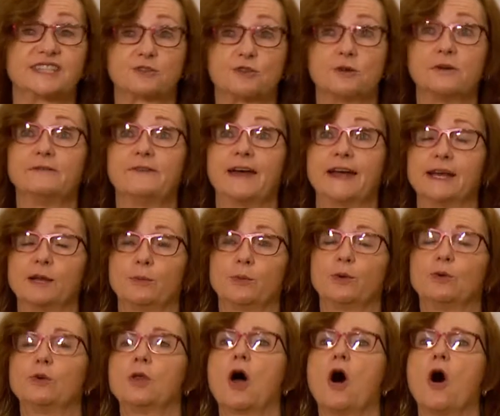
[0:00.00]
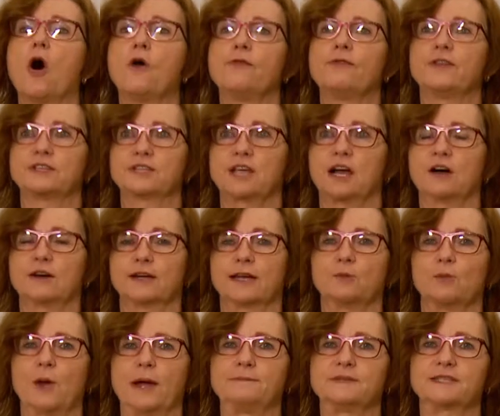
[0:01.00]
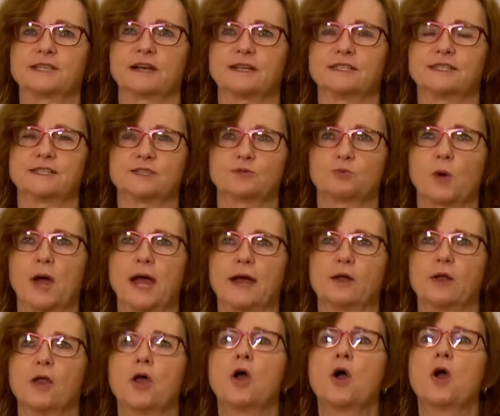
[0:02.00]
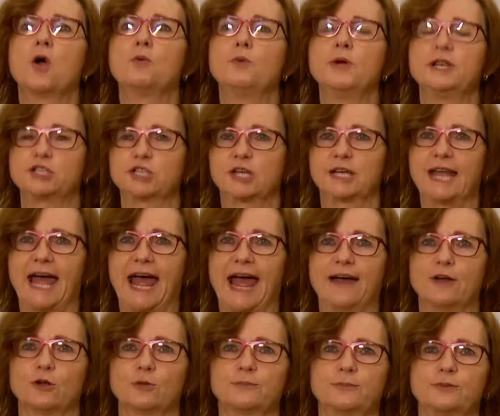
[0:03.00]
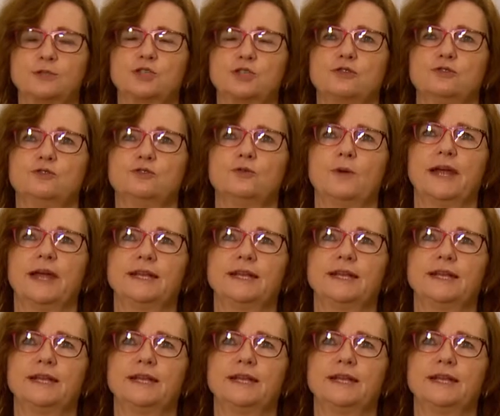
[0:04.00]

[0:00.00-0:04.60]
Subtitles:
that are available on the target website as well, which can help to